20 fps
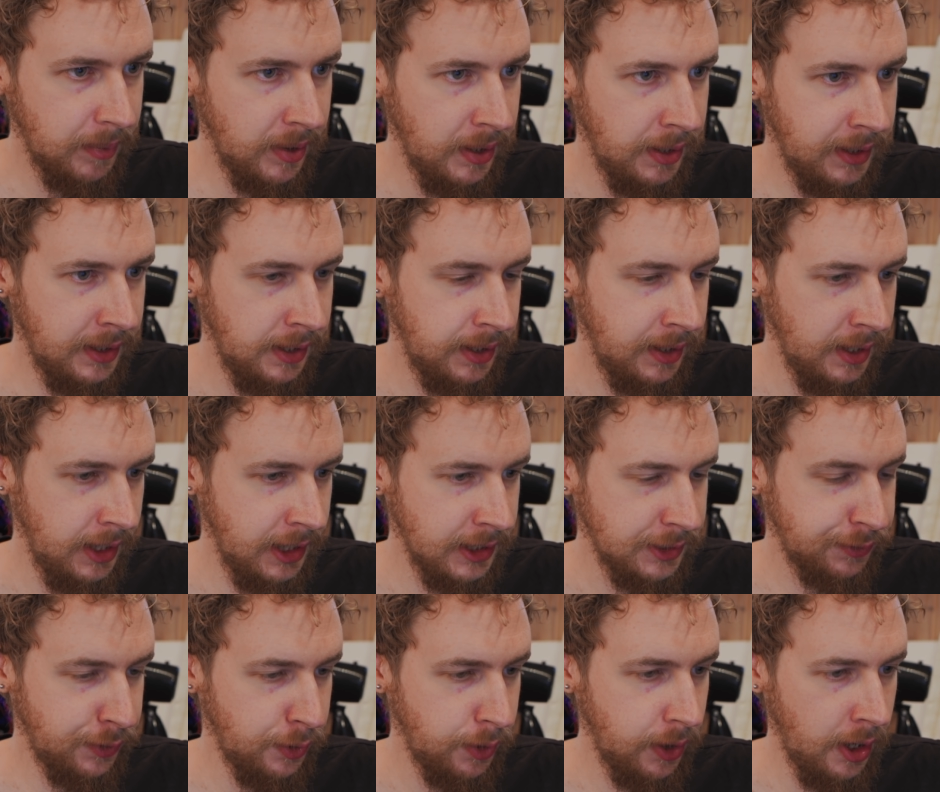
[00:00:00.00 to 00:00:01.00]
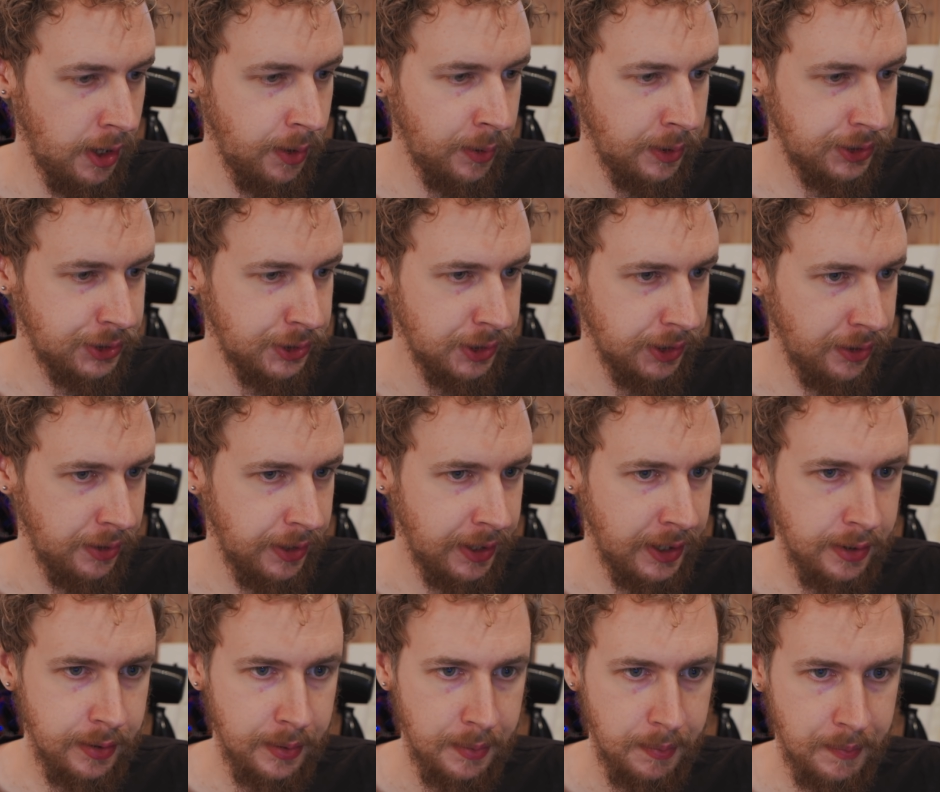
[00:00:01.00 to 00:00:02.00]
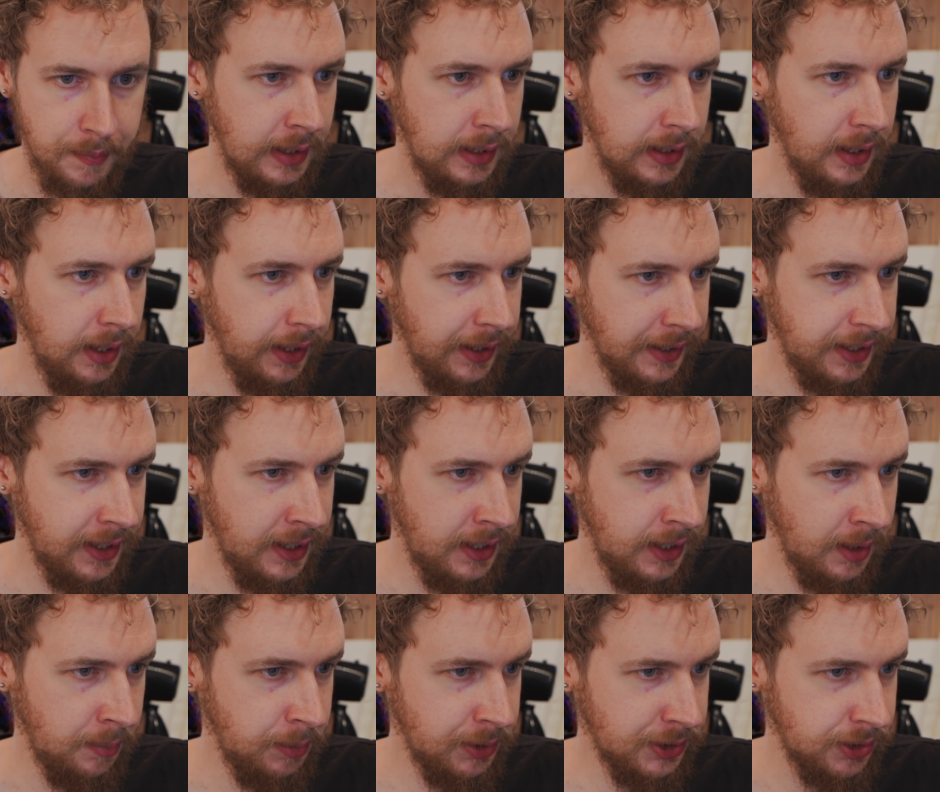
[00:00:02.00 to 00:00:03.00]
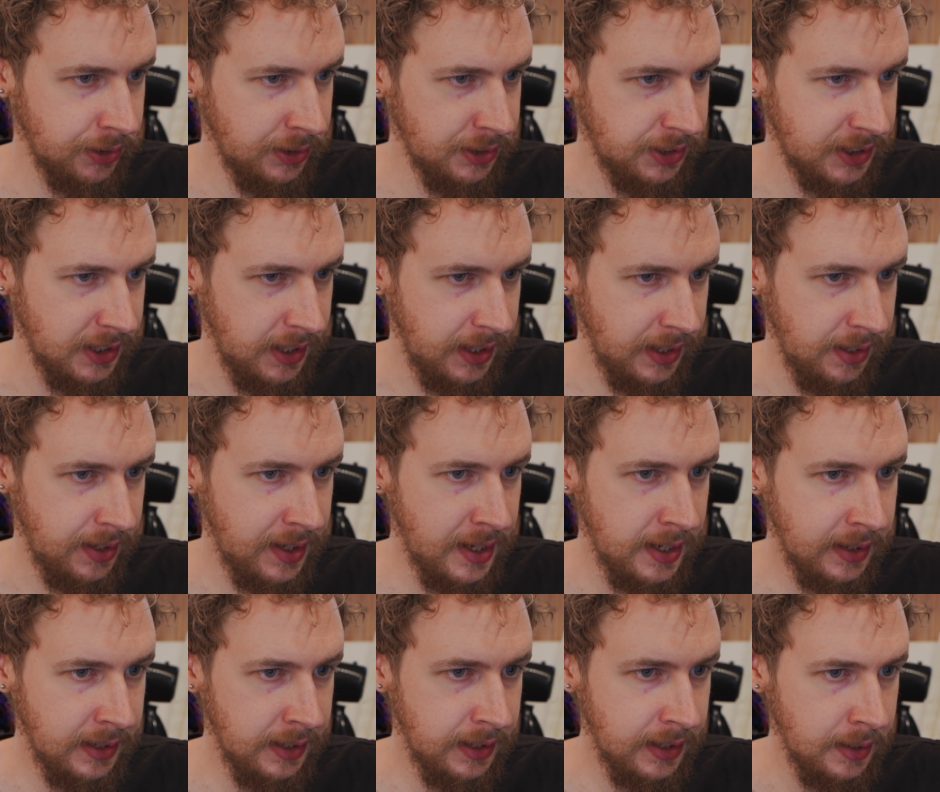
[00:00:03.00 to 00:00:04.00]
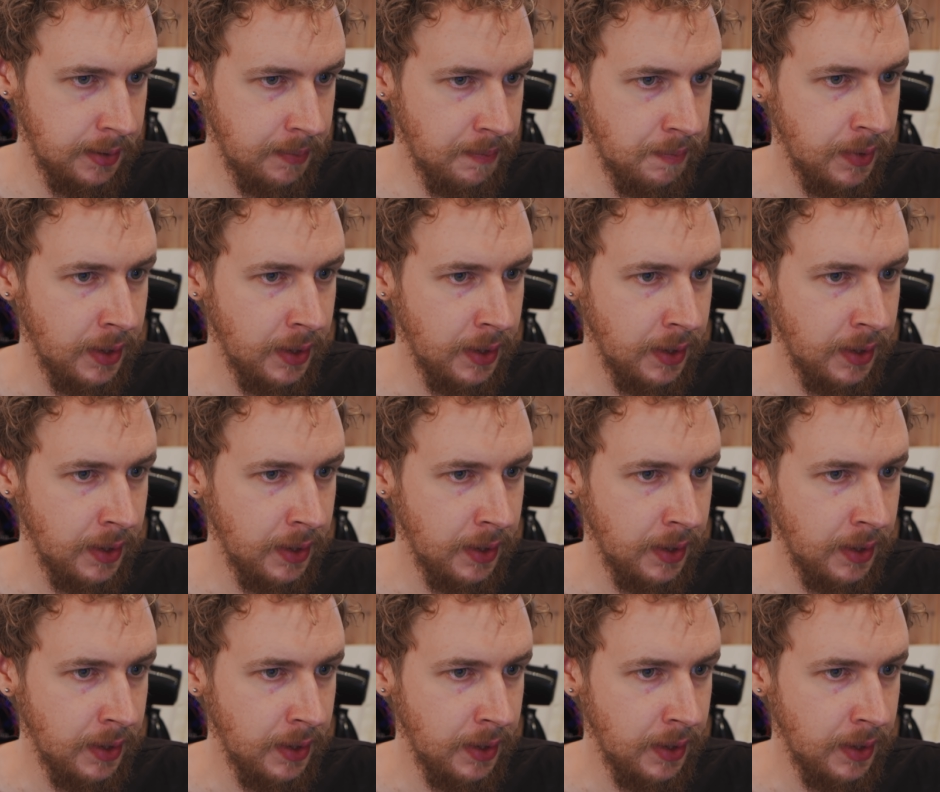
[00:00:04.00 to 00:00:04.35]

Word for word: And then as for our trigger here, again, I'm just gonna say daily,